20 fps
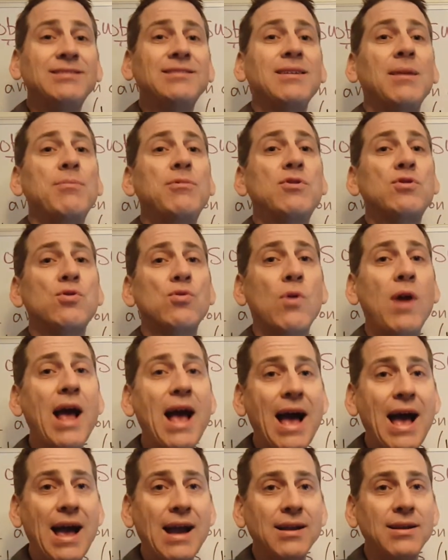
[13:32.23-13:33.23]

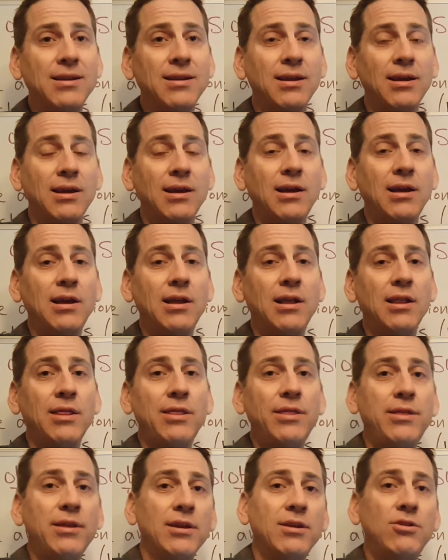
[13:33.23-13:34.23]
subtract
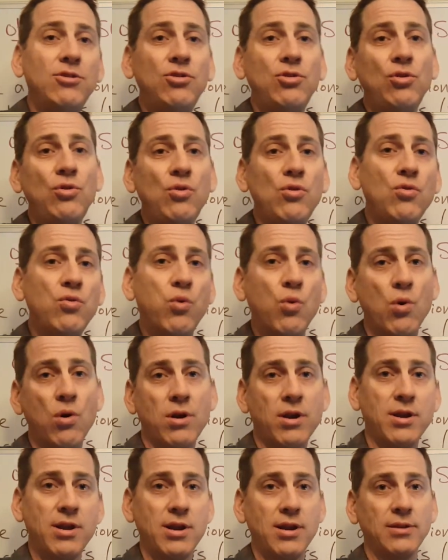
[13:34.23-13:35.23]
the 2
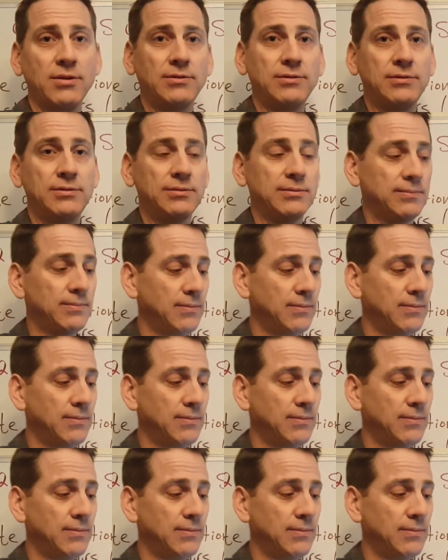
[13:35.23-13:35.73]
coordinates.